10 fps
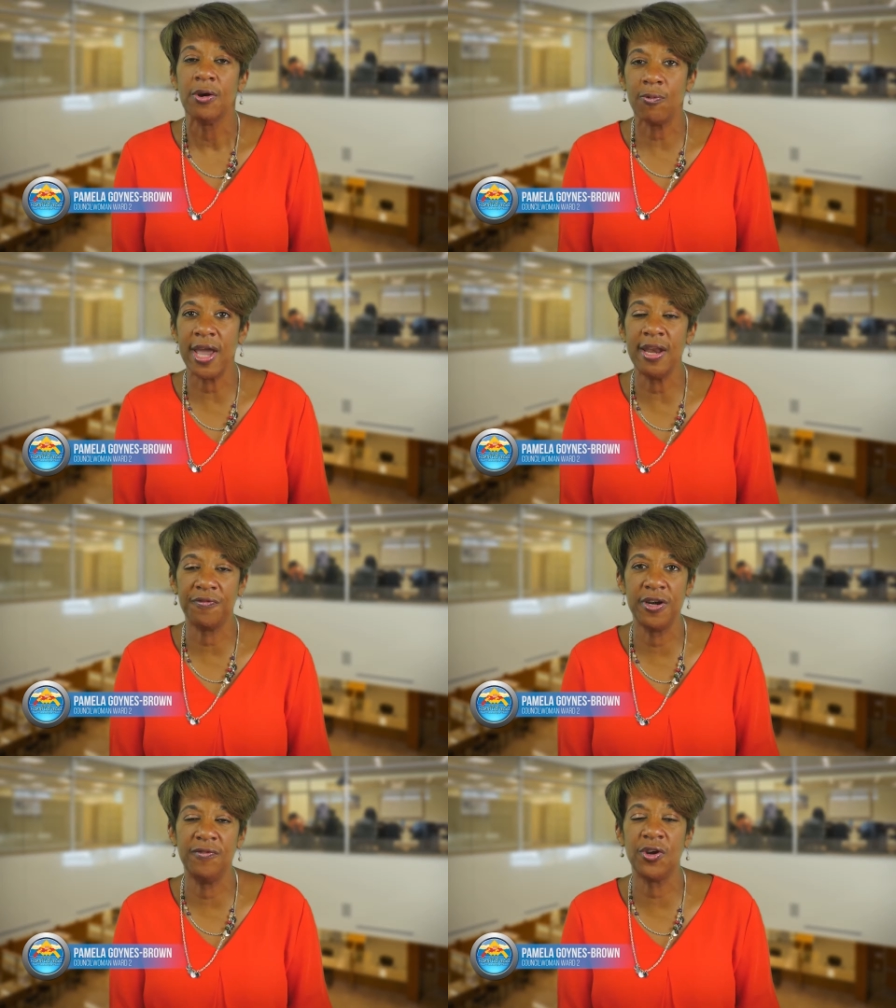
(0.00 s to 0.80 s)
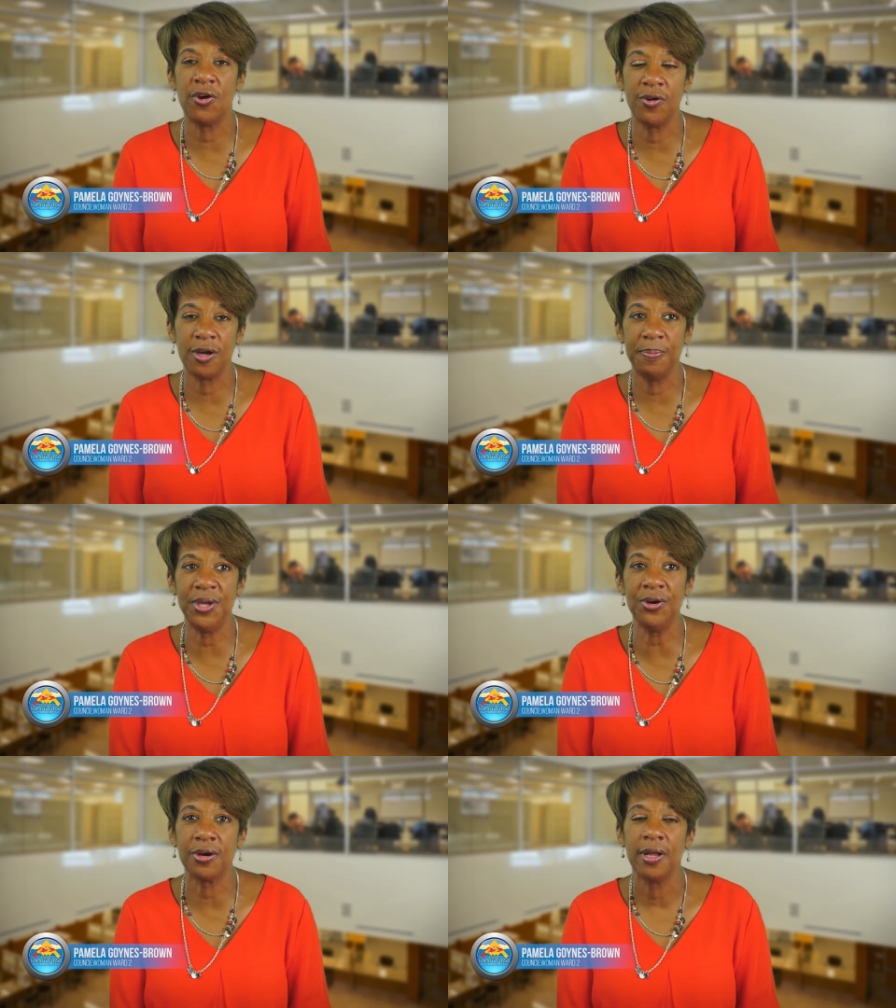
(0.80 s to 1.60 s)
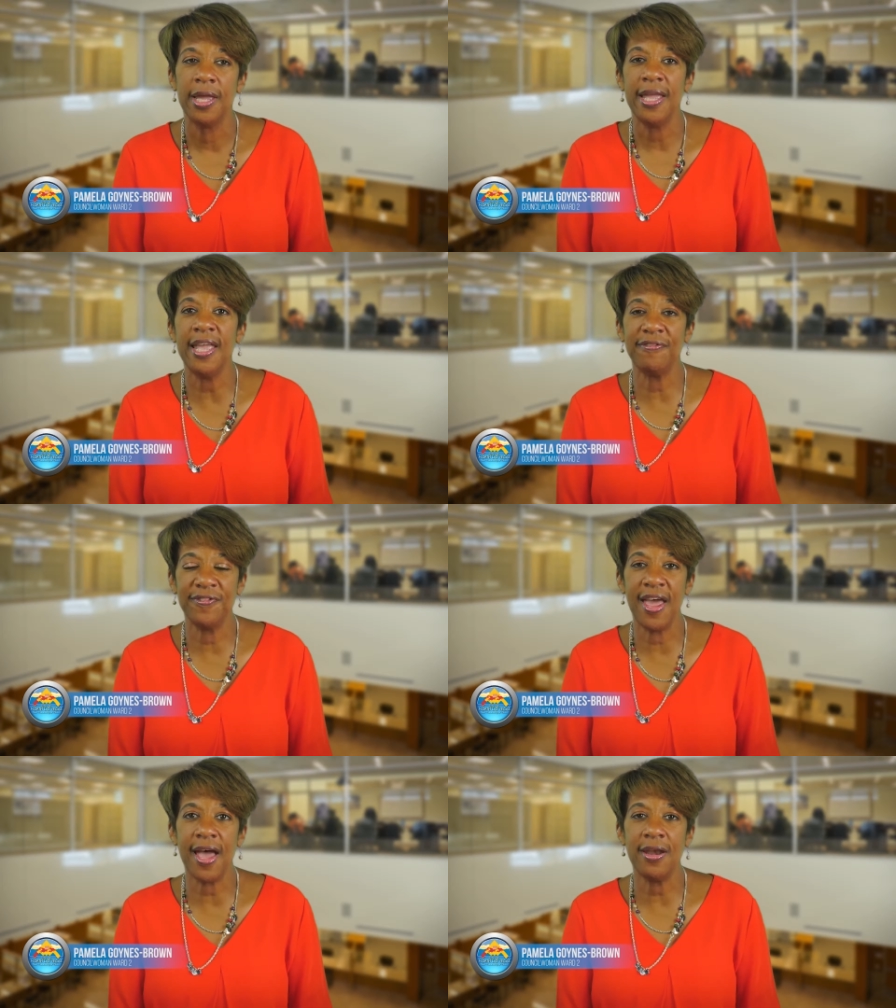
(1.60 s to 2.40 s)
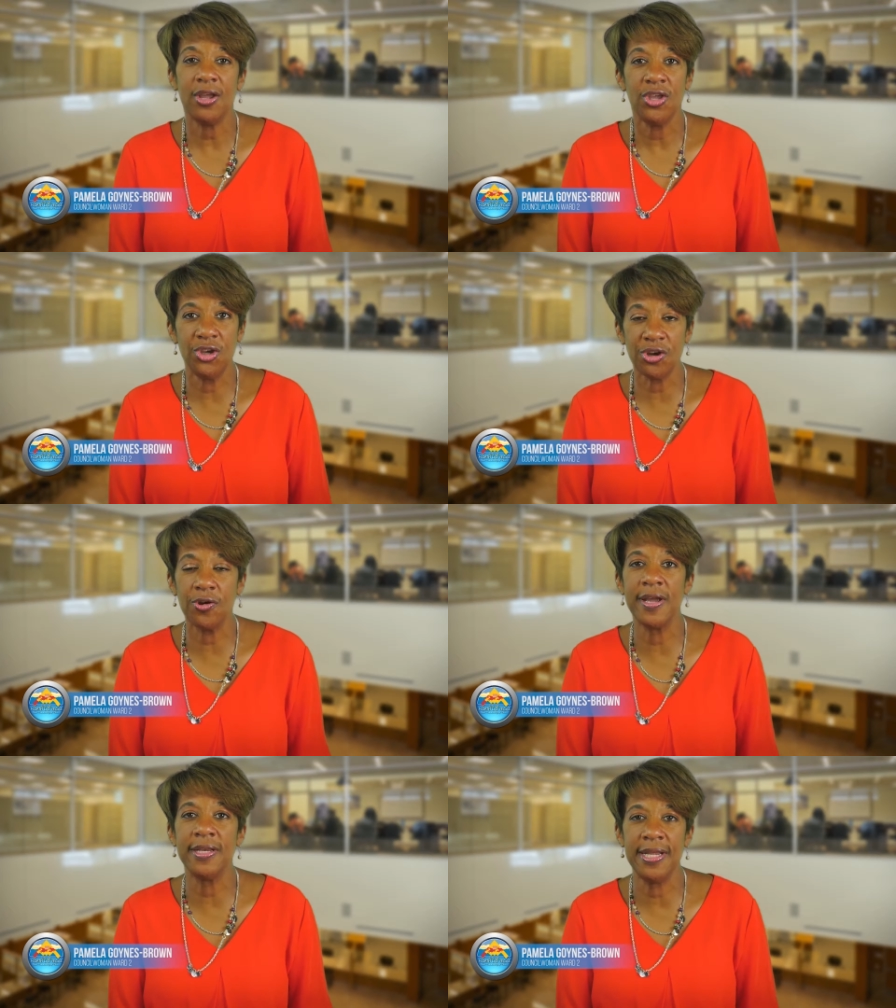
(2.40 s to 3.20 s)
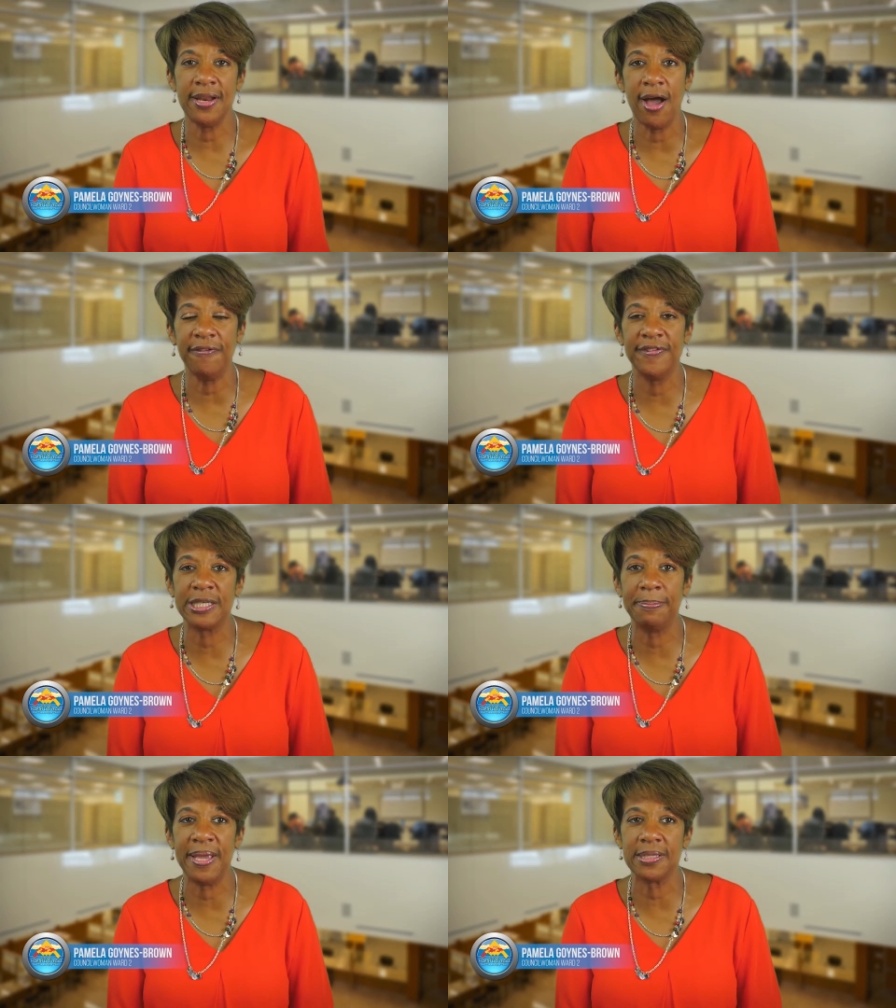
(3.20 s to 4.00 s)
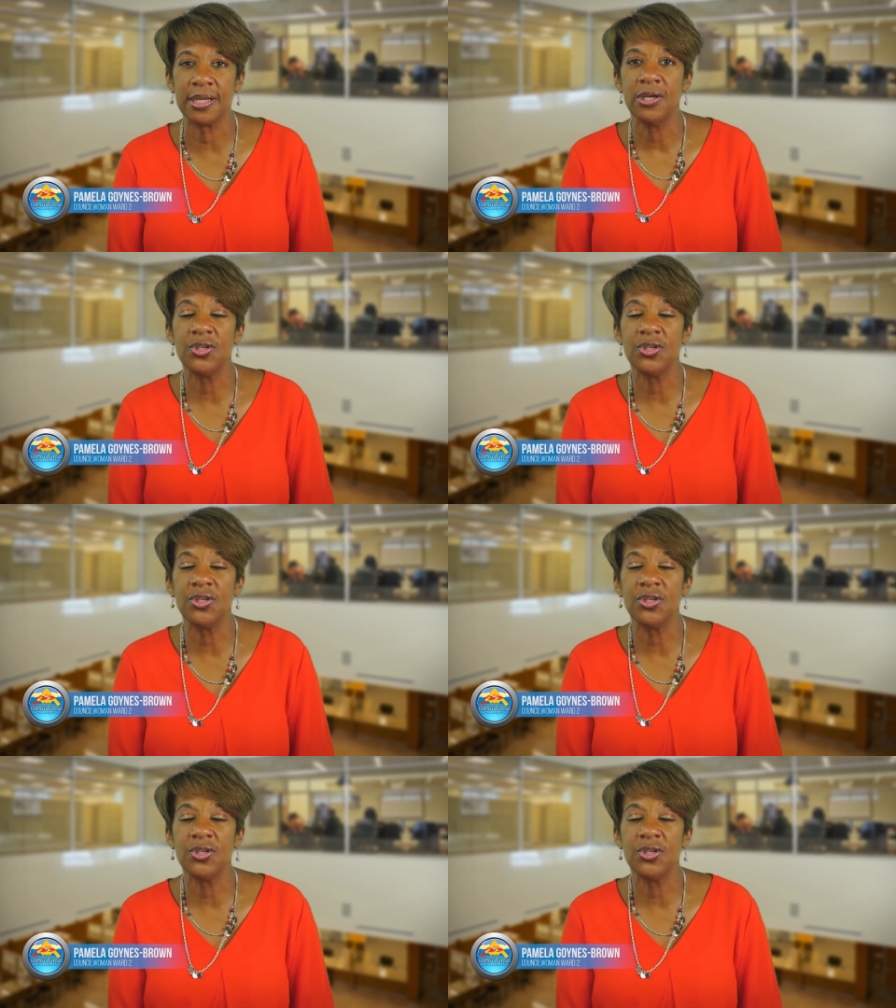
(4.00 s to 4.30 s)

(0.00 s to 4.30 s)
right in front of your own computer. If not, you're going to need office space.